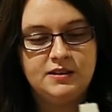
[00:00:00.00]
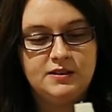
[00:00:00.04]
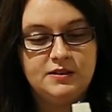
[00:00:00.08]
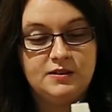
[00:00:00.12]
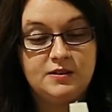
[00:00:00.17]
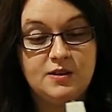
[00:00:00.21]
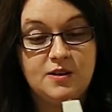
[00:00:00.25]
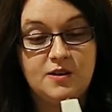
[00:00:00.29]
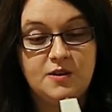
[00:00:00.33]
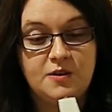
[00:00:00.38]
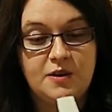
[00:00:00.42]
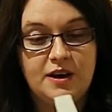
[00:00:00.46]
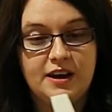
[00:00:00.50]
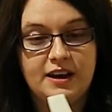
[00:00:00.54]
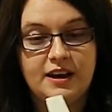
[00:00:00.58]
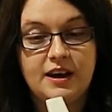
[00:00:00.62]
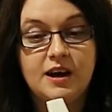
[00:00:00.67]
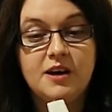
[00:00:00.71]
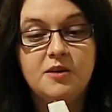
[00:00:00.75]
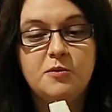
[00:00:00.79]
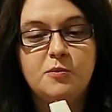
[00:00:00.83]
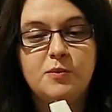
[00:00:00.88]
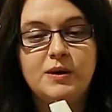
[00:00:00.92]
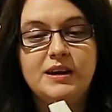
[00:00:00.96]
So I
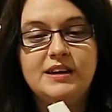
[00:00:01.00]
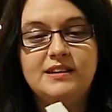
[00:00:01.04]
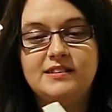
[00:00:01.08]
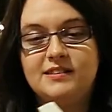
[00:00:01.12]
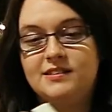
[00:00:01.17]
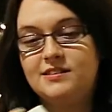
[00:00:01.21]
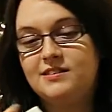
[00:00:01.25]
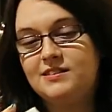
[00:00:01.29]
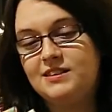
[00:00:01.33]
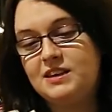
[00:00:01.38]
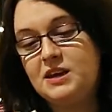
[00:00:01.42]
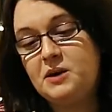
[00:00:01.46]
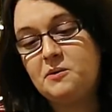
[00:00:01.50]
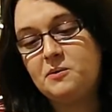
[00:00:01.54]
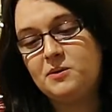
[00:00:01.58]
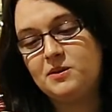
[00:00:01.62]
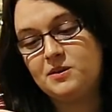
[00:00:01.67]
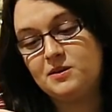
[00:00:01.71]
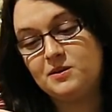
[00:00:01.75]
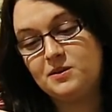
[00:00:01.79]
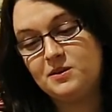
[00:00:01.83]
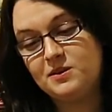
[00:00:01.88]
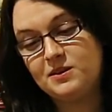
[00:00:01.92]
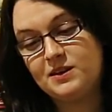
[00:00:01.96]
can't wait to see what
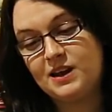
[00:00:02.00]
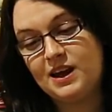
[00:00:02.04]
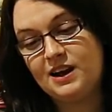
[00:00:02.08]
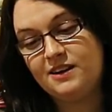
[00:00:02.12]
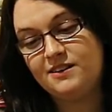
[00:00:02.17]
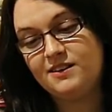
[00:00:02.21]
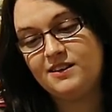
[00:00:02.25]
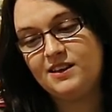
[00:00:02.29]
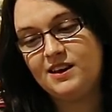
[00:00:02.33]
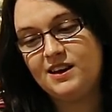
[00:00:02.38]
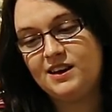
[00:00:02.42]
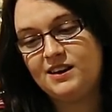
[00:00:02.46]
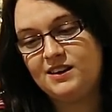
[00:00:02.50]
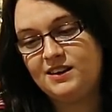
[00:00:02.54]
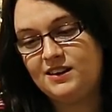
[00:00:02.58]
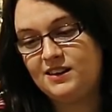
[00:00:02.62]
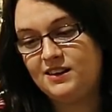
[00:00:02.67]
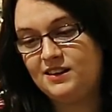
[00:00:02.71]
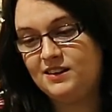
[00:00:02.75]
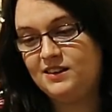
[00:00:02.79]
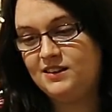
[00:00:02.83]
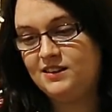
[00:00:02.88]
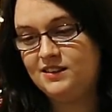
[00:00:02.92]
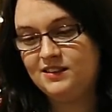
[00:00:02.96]
North
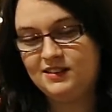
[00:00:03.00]
Carolina